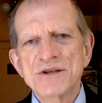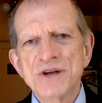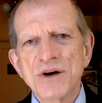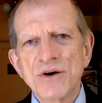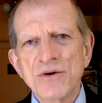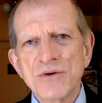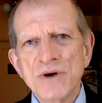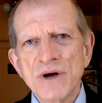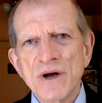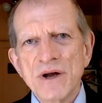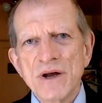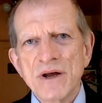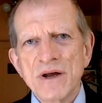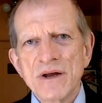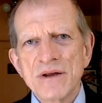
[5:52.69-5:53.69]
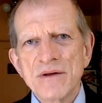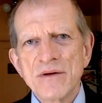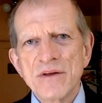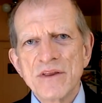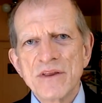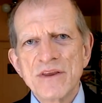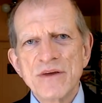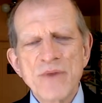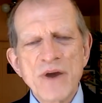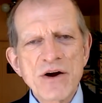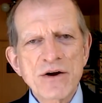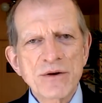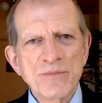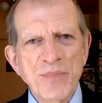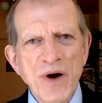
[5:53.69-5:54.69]
So the
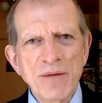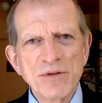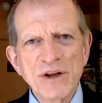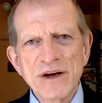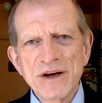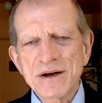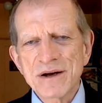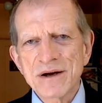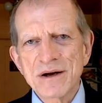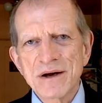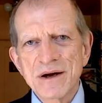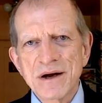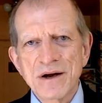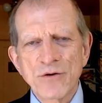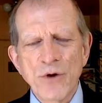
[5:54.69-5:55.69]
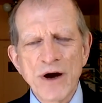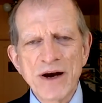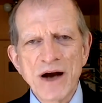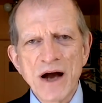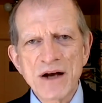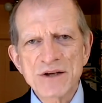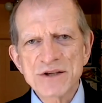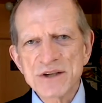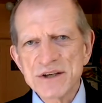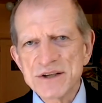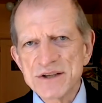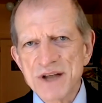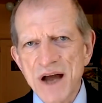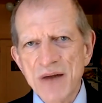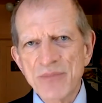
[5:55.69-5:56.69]
American public, quite
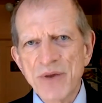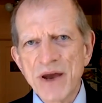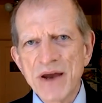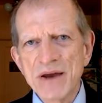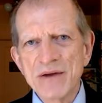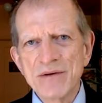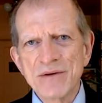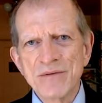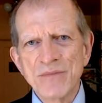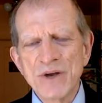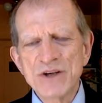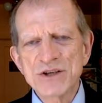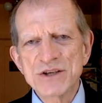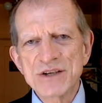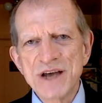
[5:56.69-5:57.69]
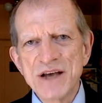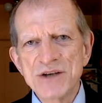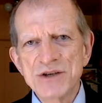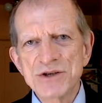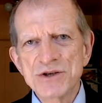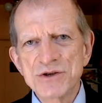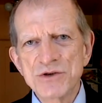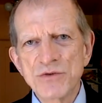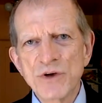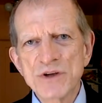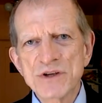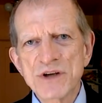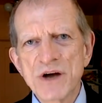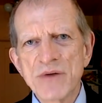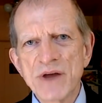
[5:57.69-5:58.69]
honestly, is not paying much attention to
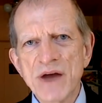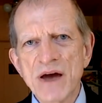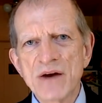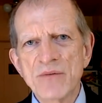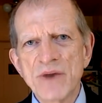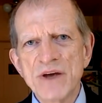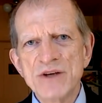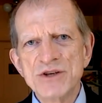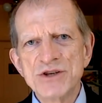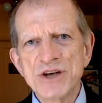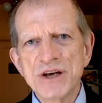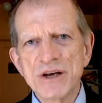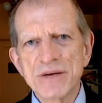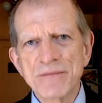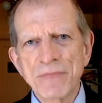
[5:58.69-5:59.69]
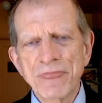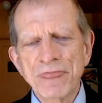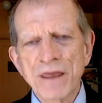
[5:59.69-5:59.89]
what's coming out of Beijing.